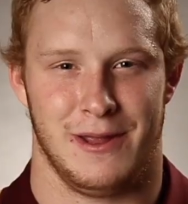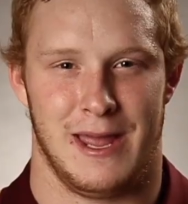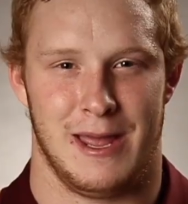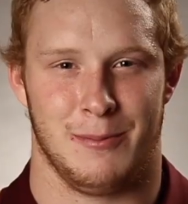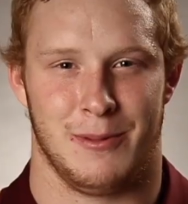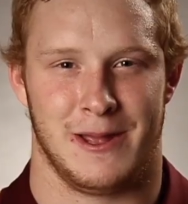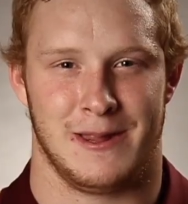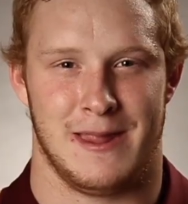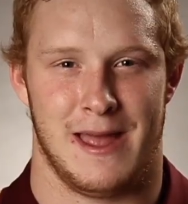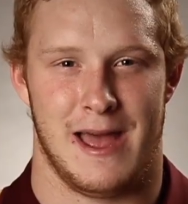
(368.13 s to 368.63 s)
game
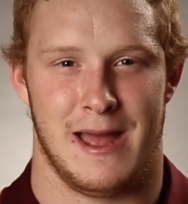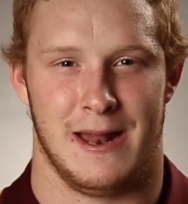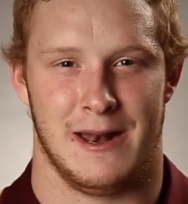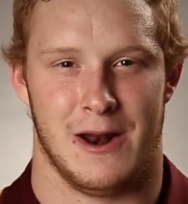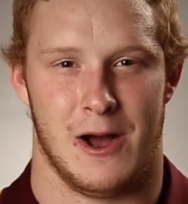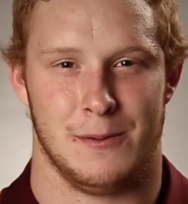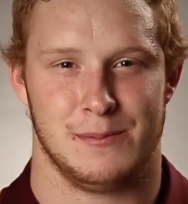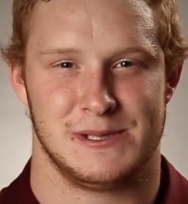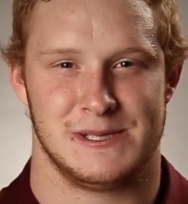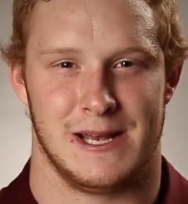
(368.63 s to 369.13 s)
like that and
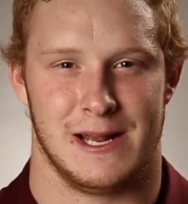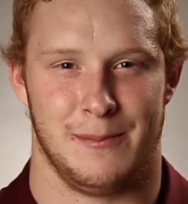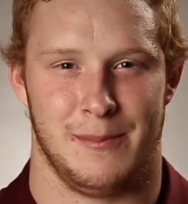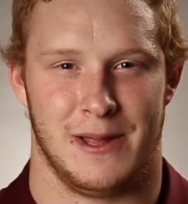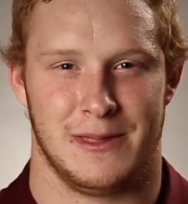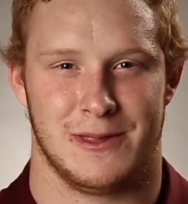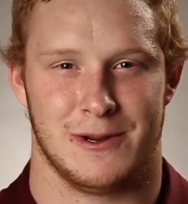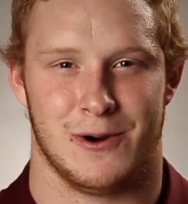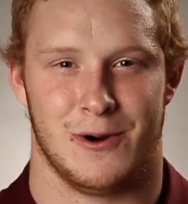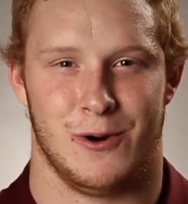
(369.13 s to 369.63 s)
upset them
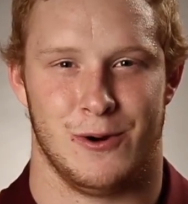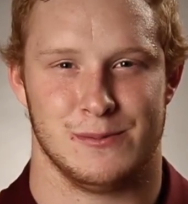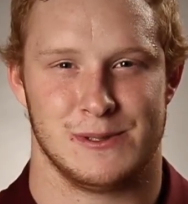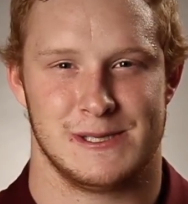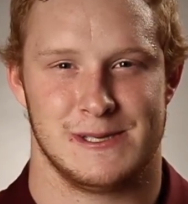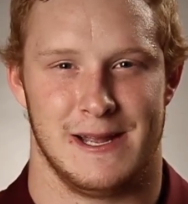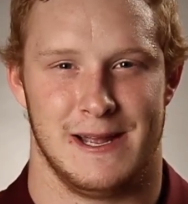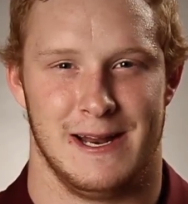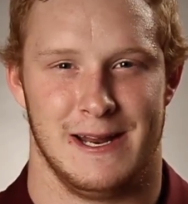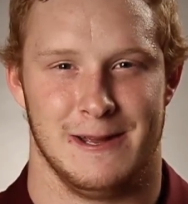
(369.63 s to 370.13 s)
at their home
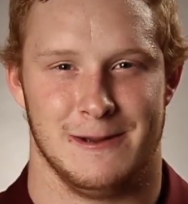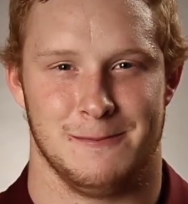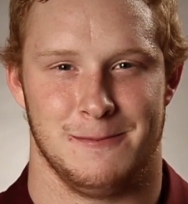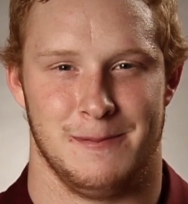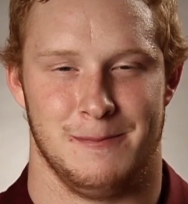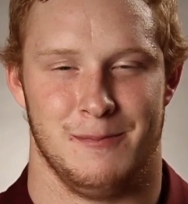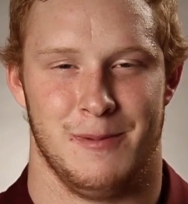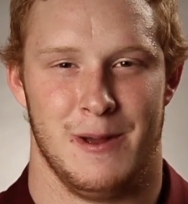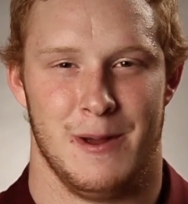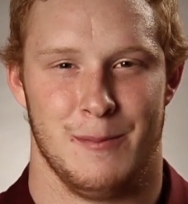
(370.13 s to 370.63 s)
stadium
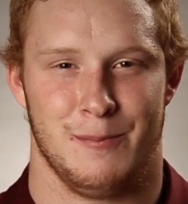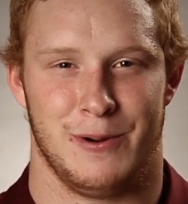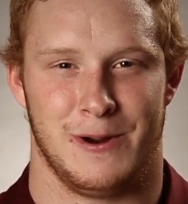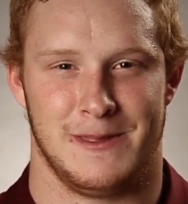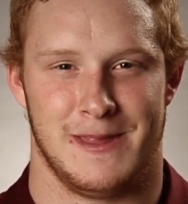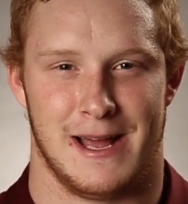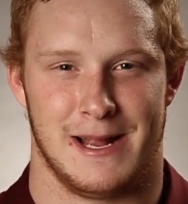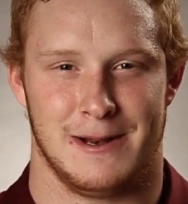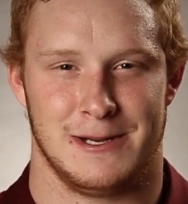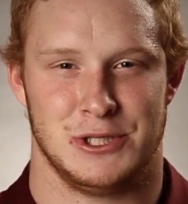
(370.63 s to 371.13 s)
and bring
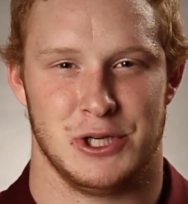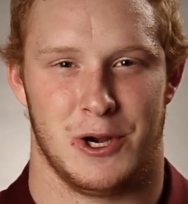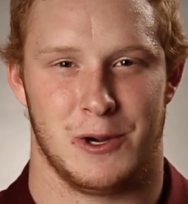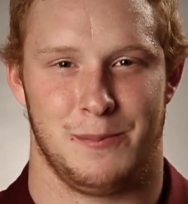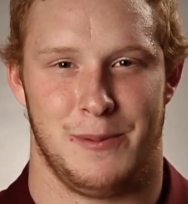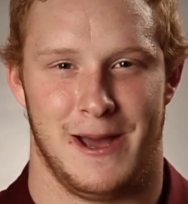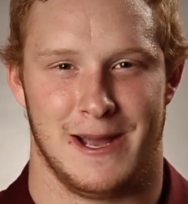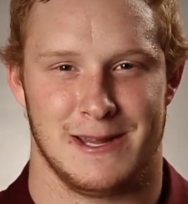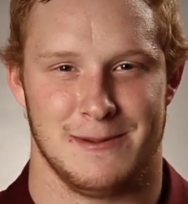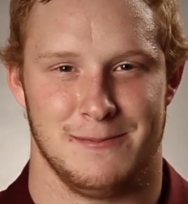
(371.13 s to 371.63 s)
that jug back